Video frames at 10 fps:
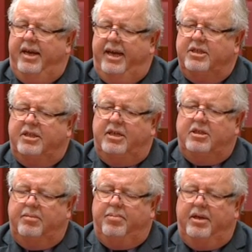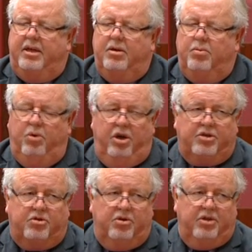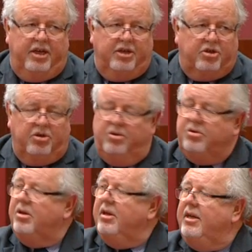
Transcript: and sensibly worked through the issues